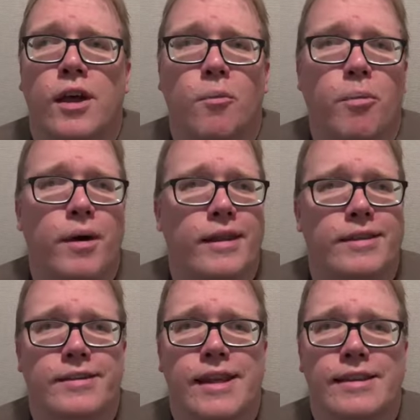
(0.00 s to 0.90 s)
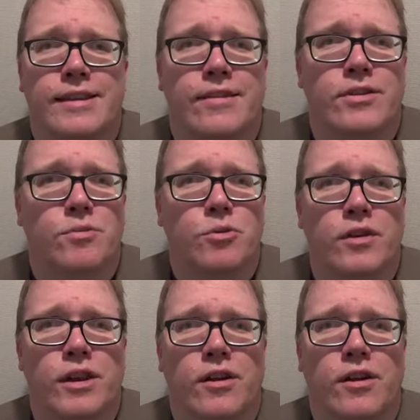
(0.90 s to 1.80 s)
but it does not save this
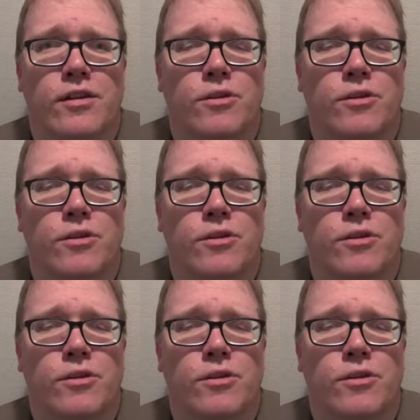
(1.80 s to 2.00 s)
movie at all.